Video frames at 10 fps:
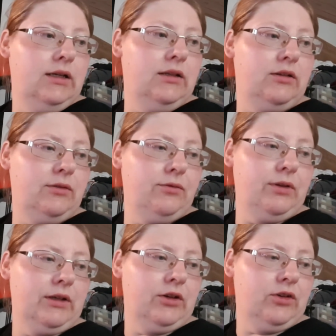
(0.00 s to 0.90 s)
it's
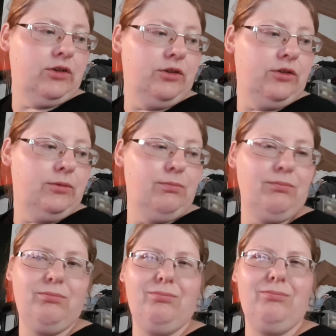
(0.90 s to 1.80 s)
something just
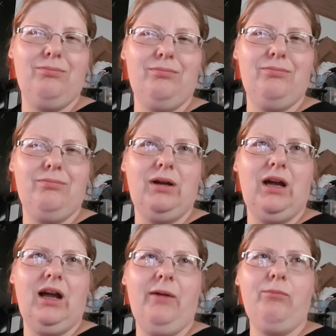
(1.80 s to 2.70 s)

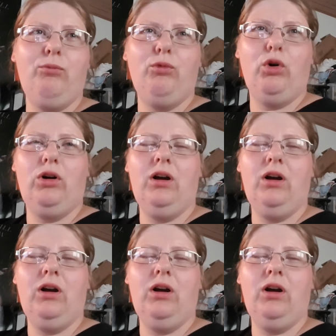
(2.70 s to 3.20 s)
I'm